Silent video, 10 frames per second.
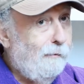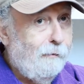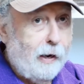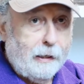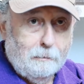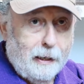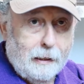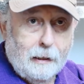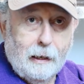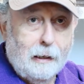Fuck it, man.
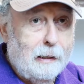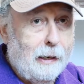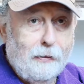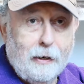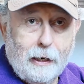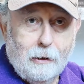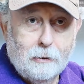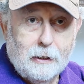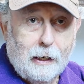Nothing else.